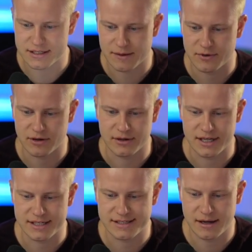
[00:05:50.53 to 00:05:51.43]
something on
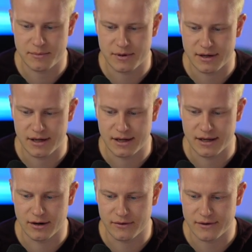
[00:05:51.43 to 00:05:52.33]
desktop,
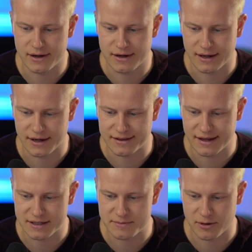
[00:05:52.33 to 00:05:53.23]
it already like it
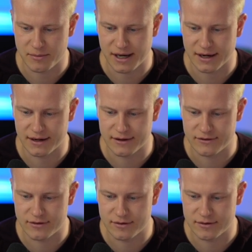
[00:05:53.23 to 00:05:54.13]
takes me automatically
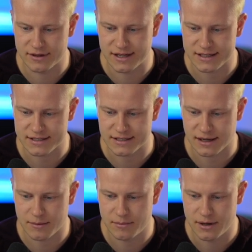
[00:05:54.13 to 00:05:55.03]
to the
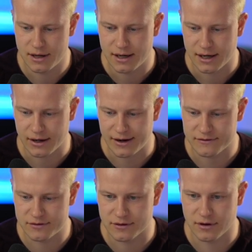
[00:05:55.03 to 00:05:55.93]
desktop. I don't have
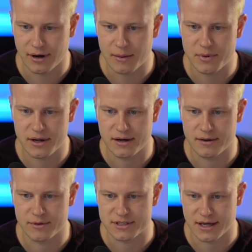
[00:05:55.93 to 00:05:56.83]
to go up here,
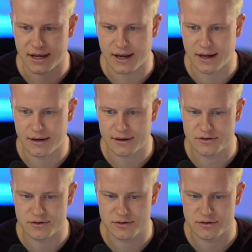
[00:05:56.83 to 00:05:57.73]
which I can, and
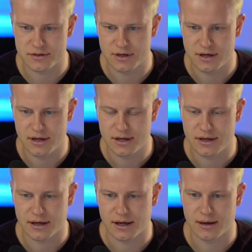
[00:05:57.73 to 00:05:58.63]
choose
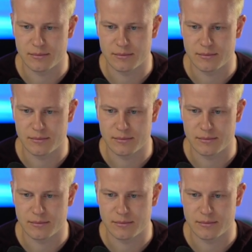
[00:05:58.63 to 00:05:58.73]
uh,